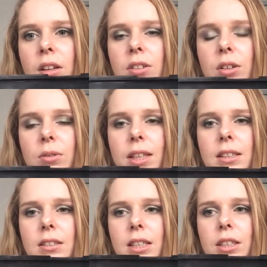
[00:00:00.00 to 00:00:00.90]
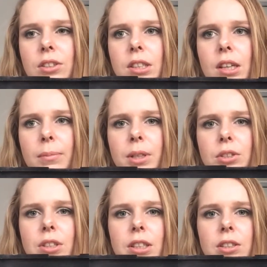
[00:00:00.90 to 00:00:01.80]
So let's see, just let me
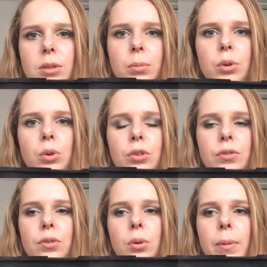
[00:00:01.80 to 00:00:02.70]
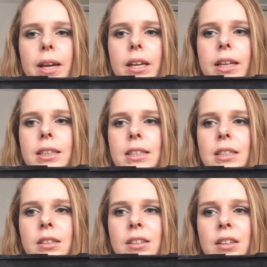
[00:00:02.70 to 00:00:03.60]
just set some goals for my
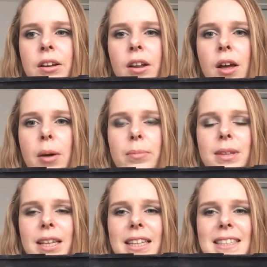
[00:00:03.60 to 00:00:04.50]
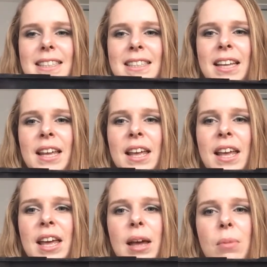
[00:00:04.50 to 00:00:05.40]
next update.
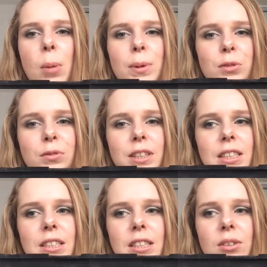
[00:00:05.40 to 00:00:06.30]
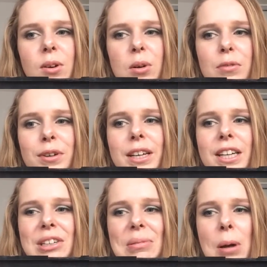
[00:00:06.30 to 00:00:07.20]
I'm hoping to finish this color over
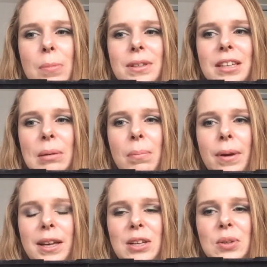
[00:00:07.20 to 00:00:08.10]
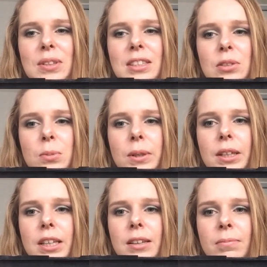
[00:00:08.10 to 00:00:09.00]
here. I'm hoping to hit pan on this
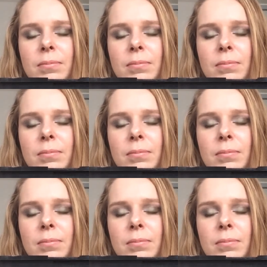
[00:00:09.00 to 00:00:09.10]
one.